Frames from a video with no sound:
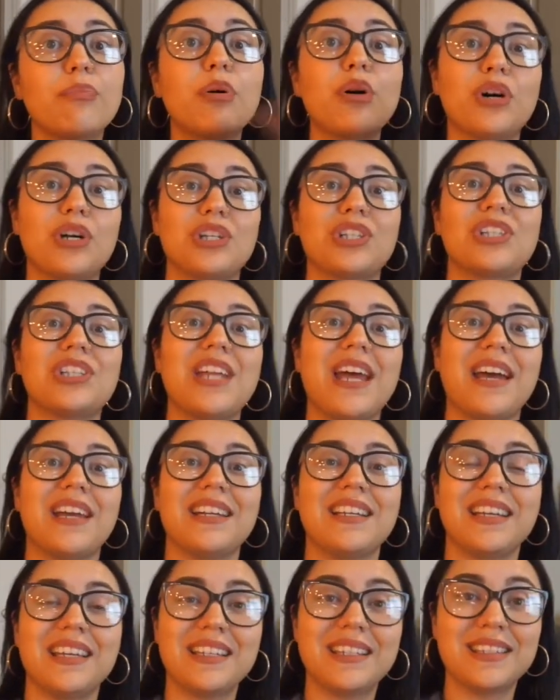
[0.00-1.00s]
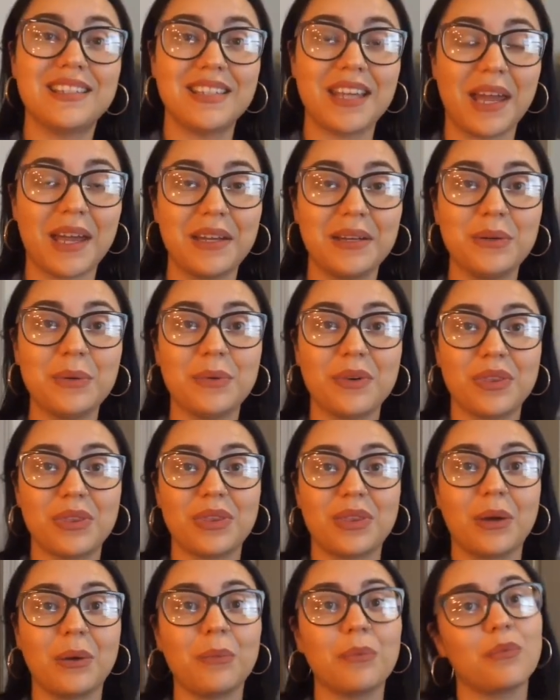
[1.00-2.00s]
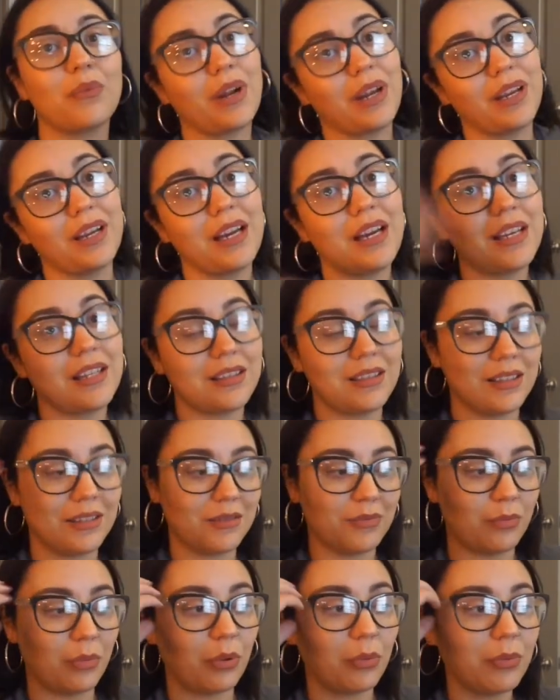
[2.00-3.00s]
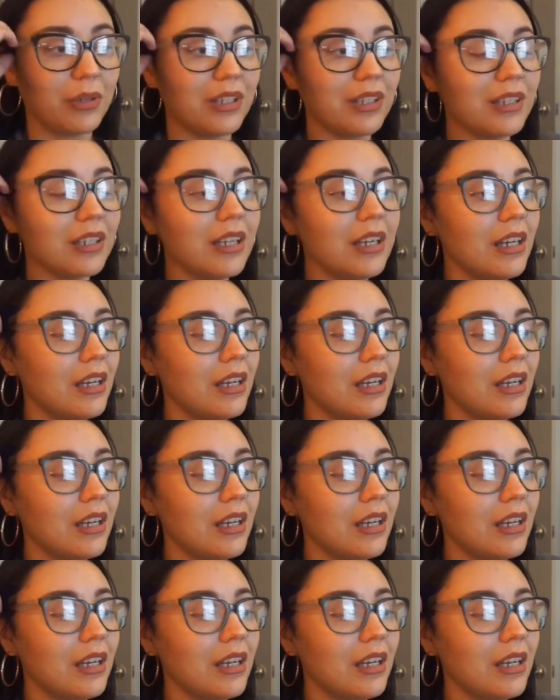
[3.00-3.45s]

pushed that extent with them right at this moment.